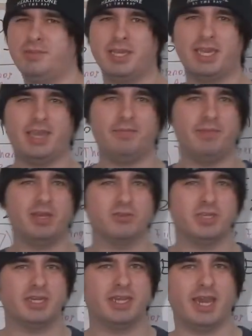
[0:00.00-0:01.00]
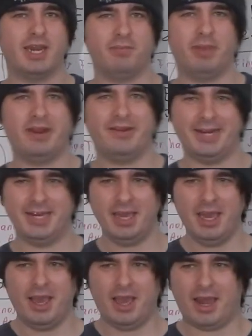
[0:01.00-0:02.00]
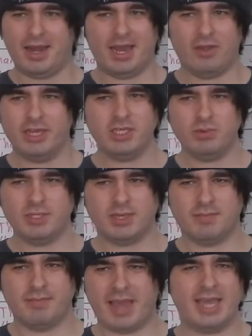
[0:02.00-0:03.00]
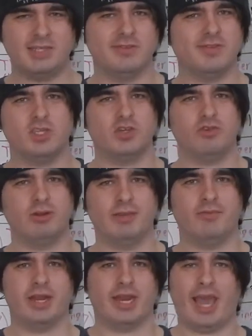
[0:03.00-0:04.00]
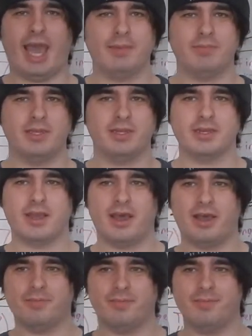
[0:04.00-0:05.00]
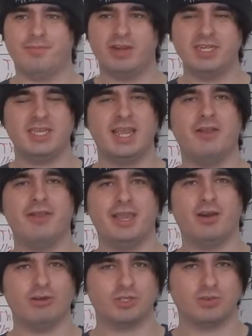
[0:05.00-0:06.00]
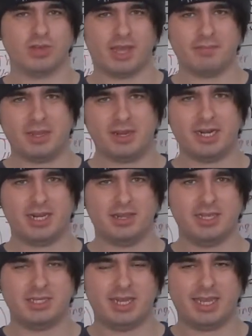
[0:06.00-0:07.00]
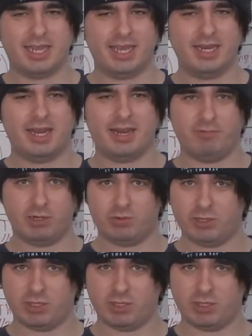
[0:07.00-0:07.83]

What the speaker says: and Kate Middleton getting married. Now this was a massive story when it happened. Prince Harry also got married in this decade, and which was